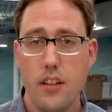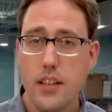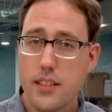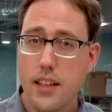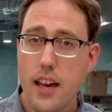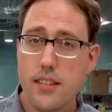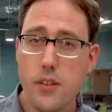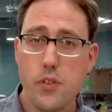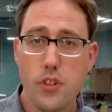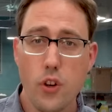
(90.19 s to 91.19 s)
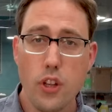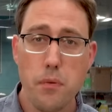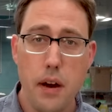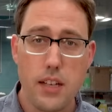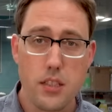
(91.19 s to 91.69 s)
Nest casting was only
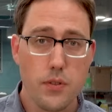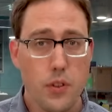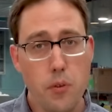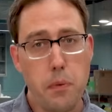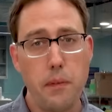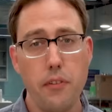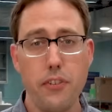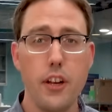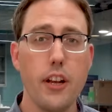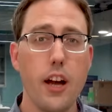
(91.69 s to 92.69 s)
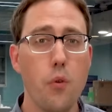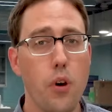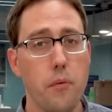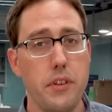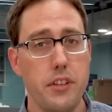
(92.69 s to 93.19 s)
possible when people figured out
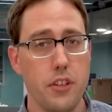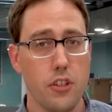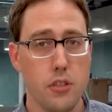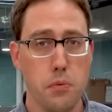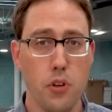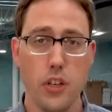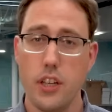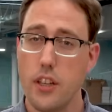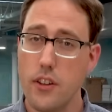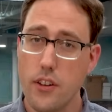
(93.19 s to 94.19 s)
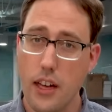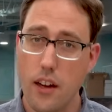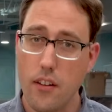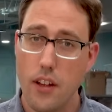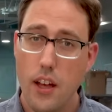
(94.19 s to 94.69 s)
what material to pour into the
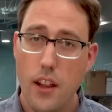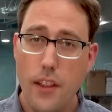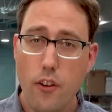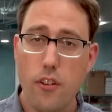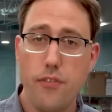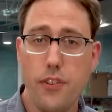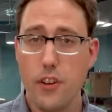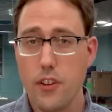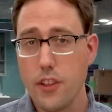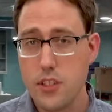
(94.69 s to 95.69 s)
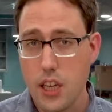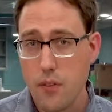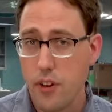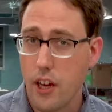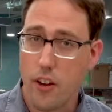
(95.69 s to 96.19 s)
ground that would fill the
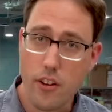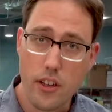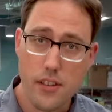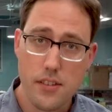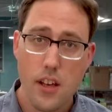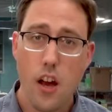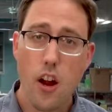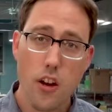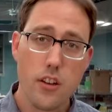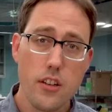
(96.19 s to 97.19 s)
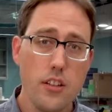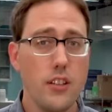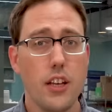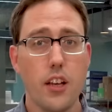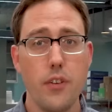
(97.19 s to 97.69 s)
chamber areas, harden,
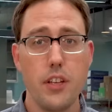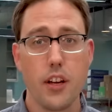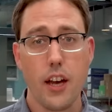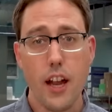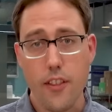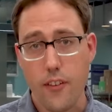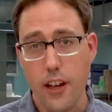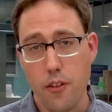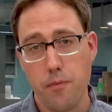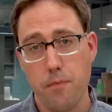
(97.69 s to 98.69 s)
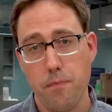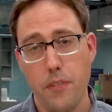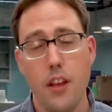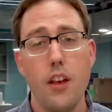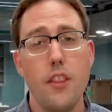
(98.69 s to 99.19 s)
and then could be dug out of the ground.
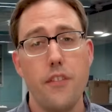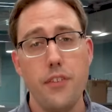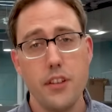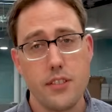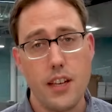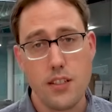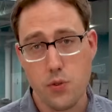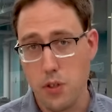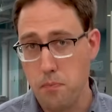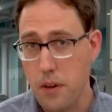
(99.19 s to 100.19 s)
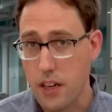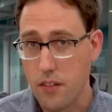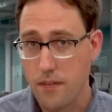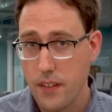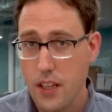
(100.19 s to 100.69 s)
The first nests weren't
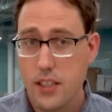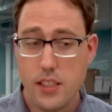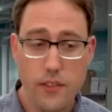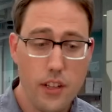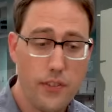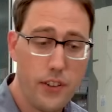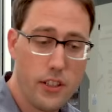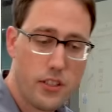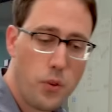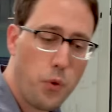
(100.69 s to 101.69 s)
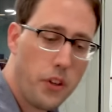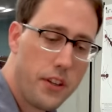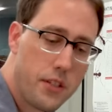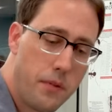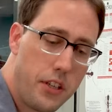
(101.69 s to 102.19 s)
metal. Some of the first were
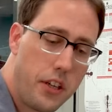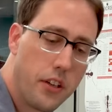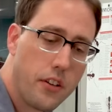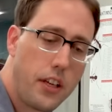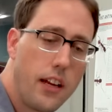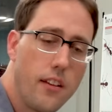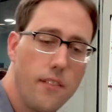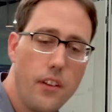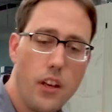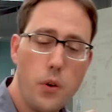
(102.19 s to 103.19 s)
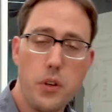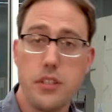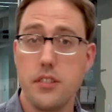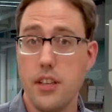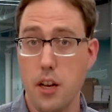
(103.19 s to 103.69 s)
this material here, which
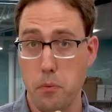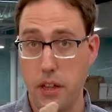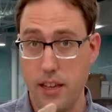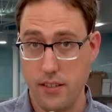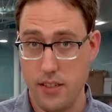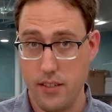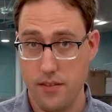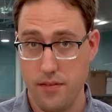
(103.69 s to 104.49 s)
is dental plaster.